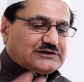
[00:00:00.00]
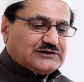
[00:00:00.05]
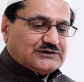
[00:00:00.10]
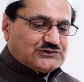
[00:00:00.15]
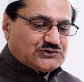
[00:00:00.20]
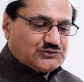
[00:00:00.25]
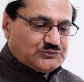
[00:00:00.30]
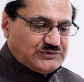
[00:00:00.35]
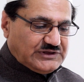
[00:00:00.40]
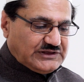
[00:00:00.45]

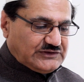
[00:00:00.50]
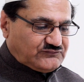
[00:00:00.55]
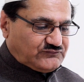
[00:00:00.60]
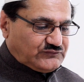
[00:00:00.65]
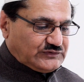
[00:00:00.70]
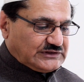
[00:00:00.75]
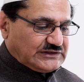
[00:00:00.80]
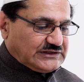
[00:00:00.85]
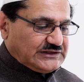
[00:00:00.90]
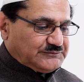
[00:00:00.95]
occurred to me,
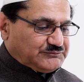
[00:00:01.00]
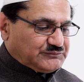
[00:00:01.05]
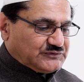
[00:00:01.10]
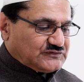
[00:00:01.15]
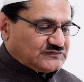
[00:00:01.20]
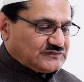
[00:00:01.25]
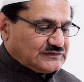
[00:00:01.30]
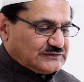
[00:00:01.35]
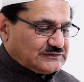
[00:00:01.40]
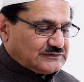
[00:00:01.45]
if we keep
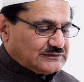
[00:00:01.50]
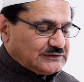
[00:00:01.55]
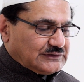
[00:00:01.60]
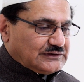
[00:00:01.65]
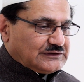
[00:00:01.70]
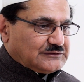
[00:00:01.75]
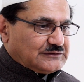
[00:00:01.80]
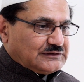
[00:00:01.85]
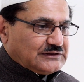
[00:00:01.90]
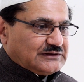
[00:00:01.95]
this
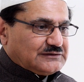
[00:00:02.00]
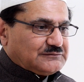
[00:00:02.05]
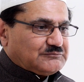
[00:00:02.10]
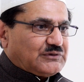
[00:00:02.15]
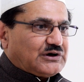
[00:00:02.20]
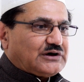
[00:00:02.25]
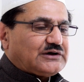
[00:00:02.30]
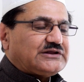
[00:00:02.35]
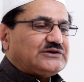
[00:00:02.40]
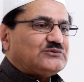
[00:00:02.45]

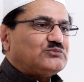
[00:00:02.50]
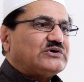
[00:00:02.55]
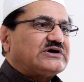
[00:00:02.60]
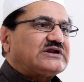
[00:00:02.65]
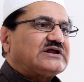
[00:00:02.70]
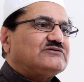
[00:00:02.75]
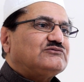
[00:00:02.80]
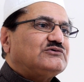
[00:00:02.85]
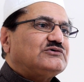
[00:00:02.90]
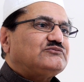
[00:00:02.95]
in mind,
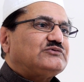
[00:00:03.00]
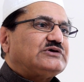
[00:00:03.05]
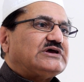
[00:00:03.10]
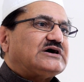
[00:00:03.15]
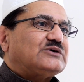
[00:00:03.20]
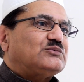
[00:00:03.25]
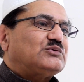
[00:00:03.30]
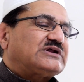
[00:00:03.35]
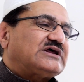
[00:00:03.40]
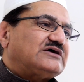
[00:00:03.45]
wherever
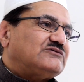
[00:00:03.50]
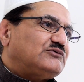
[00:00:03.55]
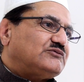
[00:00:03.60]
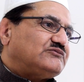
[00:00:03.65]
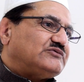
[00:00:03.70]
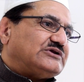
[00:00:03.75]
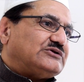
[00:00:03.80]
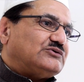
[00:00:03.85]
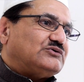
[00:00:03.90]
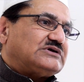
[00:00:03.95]
we are,
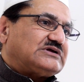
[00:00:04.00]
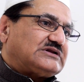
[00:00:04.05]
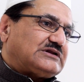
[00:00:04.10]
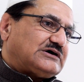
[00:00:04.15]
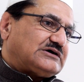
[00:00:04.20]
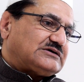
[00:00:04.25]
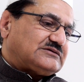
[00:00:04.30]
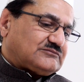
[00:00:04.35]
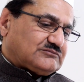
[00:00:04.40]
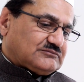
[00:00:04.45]
whatever we're doing,
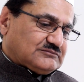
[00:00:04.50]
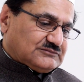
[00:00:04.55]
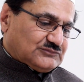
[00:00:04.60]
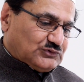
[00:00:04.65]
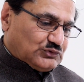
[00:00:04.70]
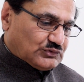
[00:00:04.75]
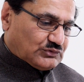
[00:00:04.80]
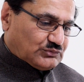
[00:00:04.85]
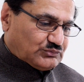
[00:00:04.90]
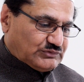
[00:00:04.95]
like,
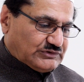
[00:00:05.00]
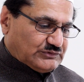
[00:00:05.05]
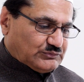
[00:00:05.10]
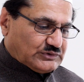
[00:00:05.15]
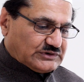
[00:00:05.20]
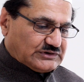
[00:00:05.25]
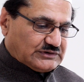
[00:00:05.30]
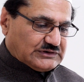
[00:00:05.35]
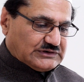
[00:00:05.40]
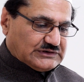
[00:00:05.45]
you know, we
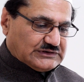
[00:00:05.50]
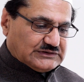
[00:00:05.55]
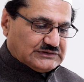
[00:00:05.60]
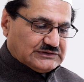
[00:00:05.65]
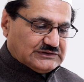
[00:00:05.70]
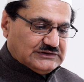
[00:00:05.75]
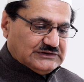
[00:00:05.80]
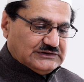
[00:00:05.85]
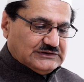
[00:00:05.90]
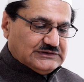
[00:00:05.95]

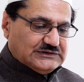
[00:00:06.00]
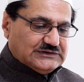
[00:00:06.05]
were